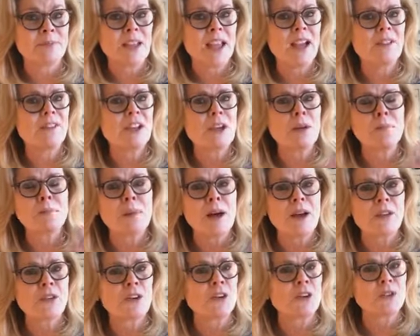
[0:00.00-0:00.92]
having a
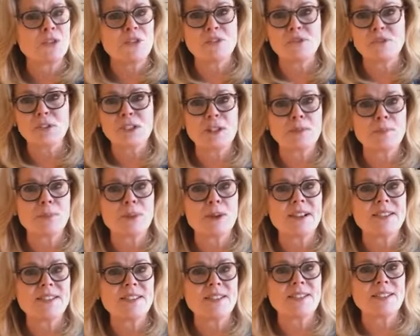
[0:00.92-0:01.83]
mother who's fully
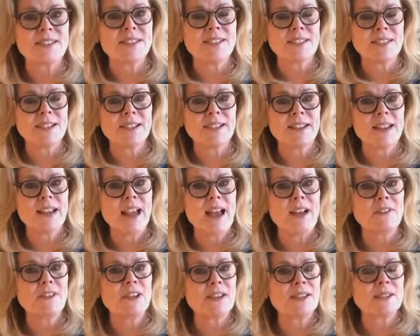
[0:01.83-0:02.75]
present,
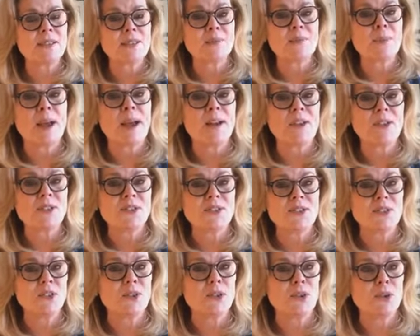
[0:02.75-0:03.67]
having a
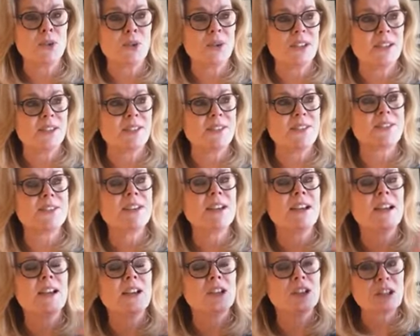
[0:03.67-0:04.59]
spouse who is
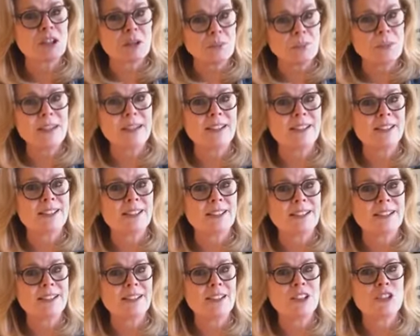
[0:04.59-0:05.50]
committed
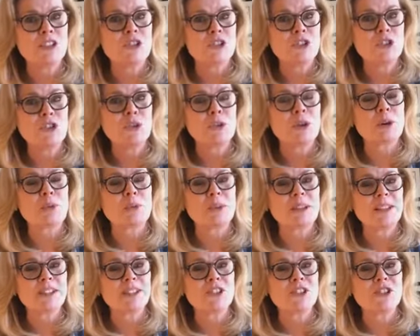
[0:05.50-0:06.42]
to a
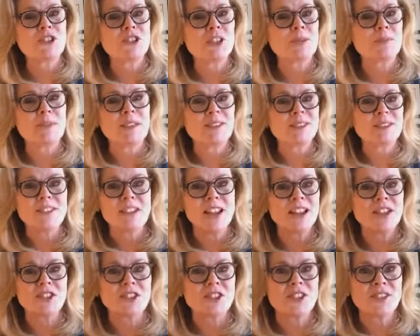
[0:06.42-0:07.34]
relationship that's
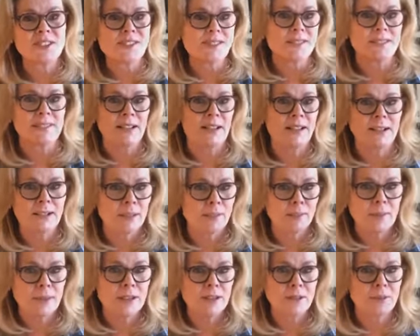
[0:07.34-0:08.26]
not just a
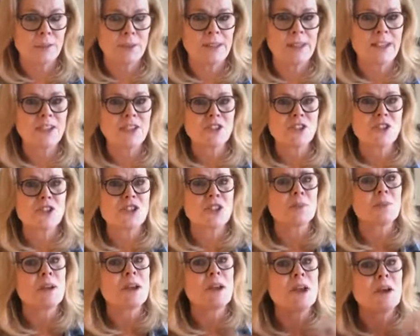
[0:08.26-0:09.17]
committed
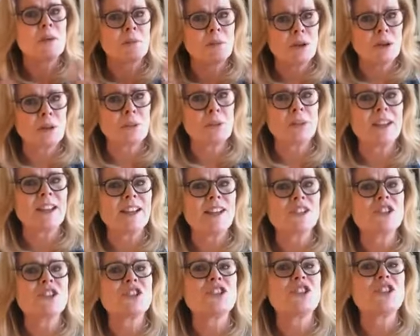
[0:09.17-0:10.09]
relationship, but a
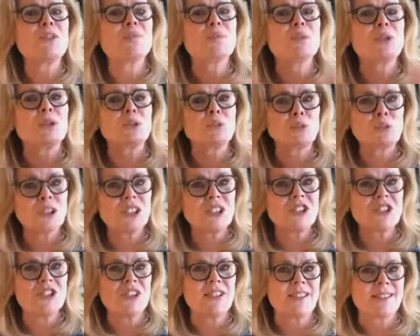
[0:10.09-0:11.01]
relationship with
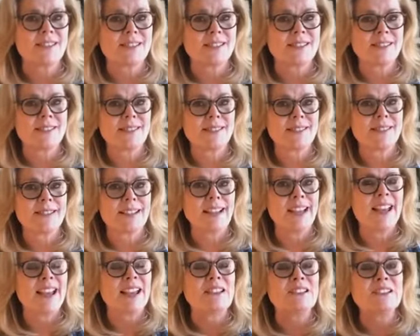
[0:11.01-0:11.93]
richness
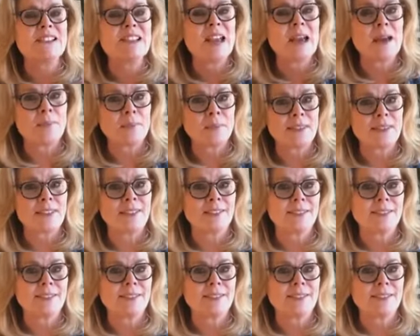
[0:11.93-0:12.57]
and depth.